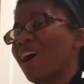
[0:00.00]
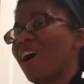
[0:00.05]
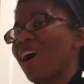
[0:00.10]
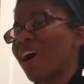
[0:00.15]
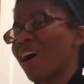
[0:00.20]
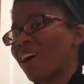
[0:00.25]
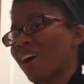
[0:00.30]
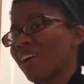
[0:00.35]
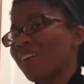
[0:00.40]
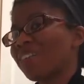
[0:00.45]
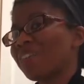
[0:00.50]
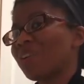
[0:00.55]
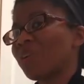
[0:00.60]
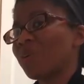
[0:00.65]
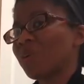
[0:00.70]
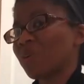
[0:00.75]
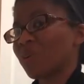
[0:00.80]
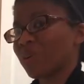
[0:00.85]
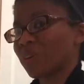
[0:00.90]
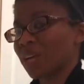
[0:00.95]
of
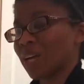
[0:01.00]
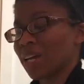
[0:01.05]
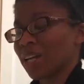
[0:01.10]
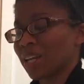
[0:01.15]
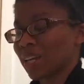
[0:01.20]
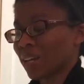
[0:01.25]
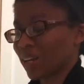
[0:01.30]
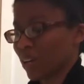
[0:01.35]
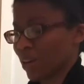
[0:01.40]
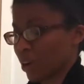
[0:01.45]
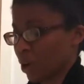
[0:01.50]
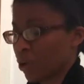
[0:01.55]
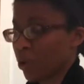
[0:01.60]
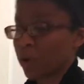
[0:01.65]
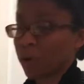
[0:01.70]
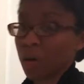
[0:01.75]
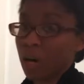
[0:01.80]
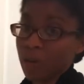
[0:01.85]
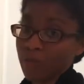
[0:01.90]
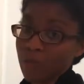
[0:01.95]
organic
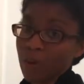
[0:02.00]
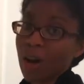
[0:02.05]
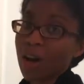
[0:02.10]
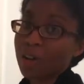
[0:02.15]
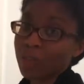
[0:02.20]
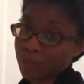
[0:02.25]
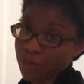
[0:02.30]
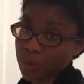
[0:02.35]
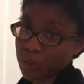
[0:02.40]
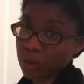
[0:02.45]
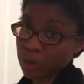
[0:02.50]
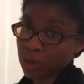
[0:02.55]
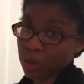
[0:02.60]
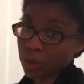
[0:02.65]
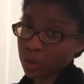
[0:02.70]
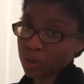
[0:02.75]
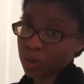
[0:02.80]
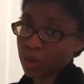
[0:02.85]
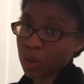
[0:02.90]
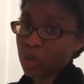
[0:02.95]
or of
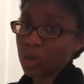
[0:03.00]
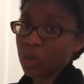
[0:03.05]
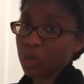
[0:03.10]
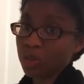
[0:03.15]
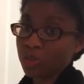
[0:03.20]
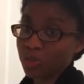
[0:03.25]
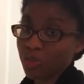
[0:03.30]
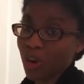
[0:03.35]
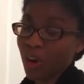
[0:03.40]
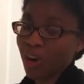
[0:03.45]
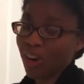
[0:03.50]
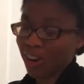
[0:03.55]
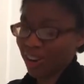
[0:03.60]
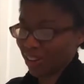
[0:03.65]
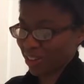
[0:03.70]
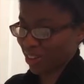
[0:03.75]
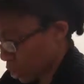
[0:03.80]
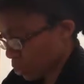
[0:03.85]
unfiltered raw honey.